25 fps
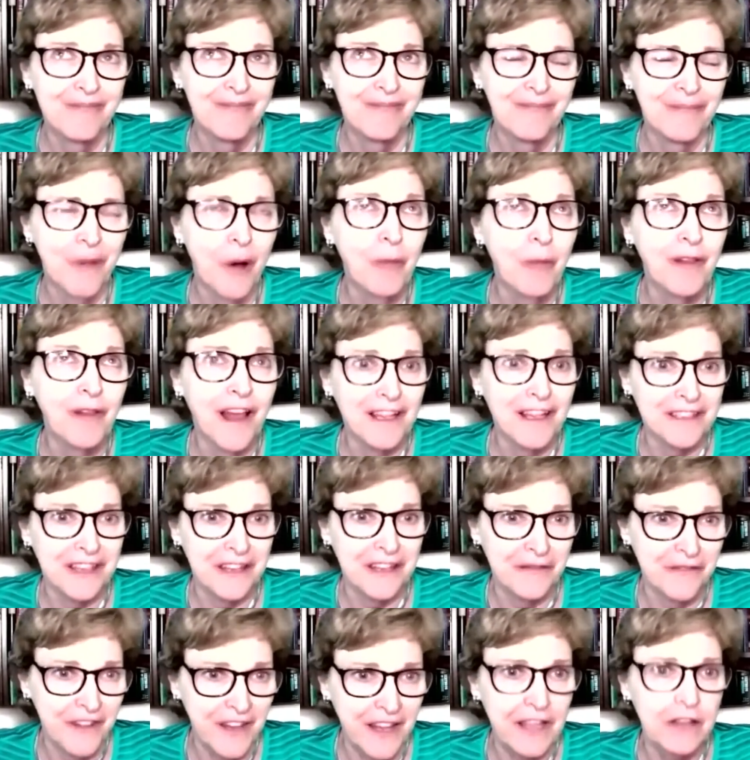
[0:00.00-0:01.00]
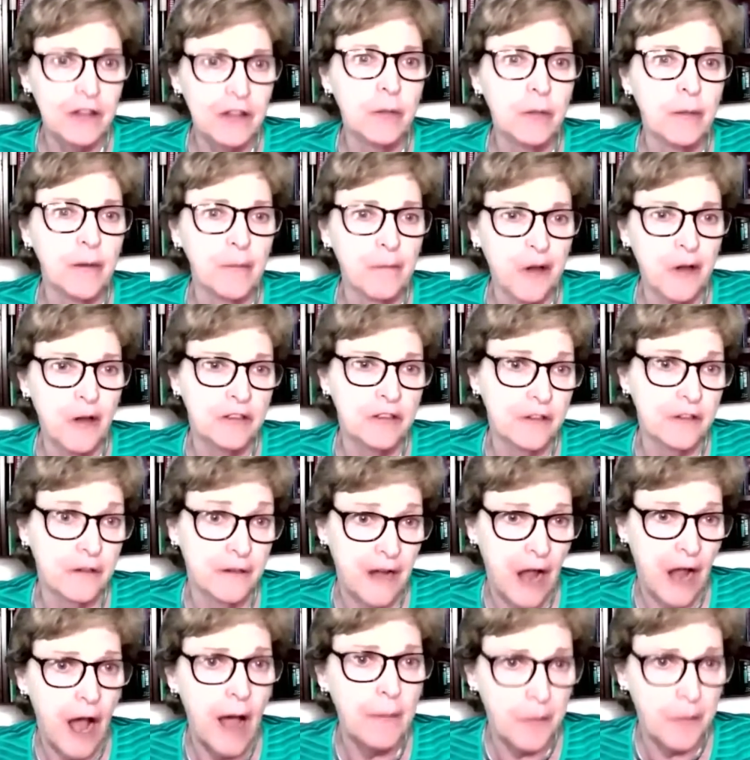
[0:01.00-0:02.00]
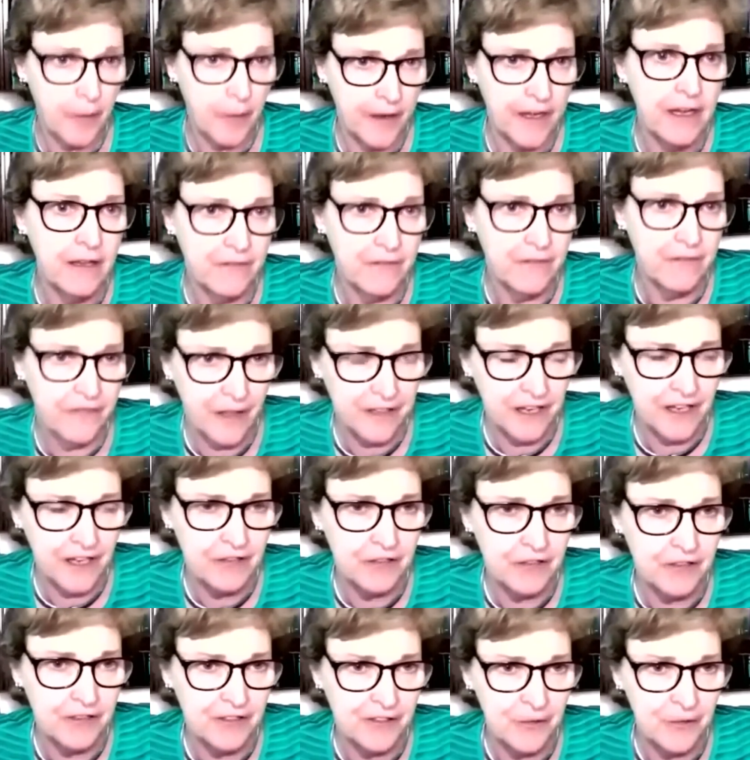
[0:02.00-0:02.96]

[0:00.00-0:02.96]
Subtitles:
mobilizing philanthropy, but also an operating foundation.